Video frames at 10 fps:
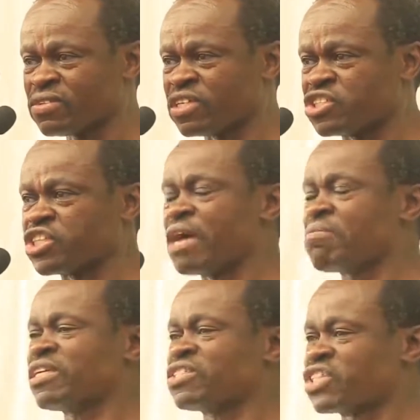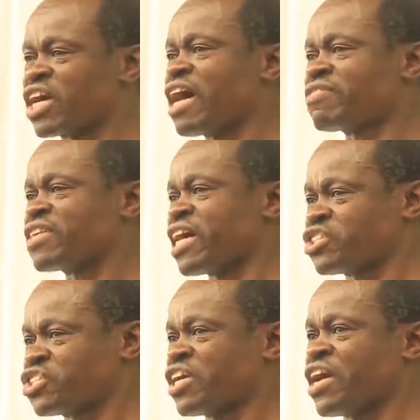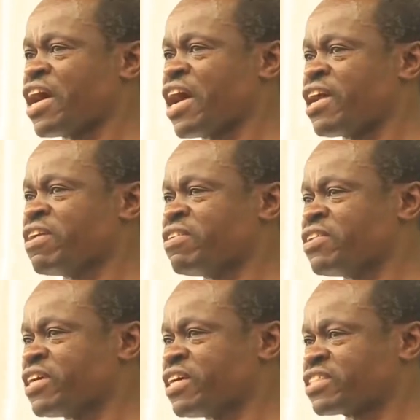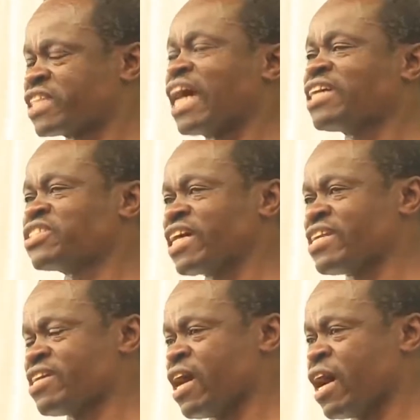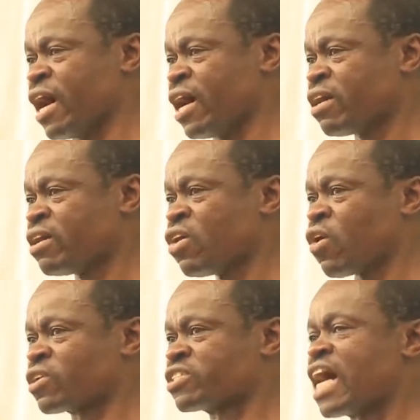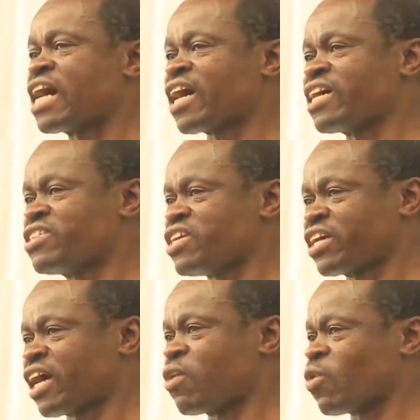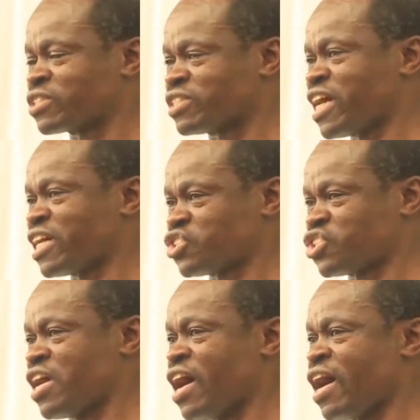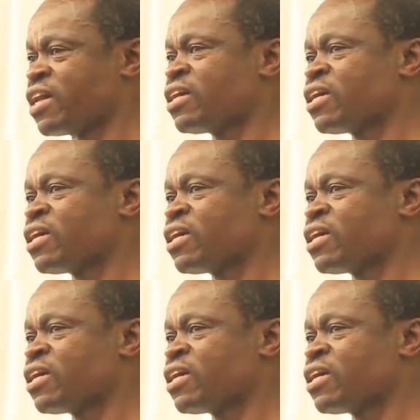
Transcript: The Germans had their share, and Tanzania or Tanganyika was their share,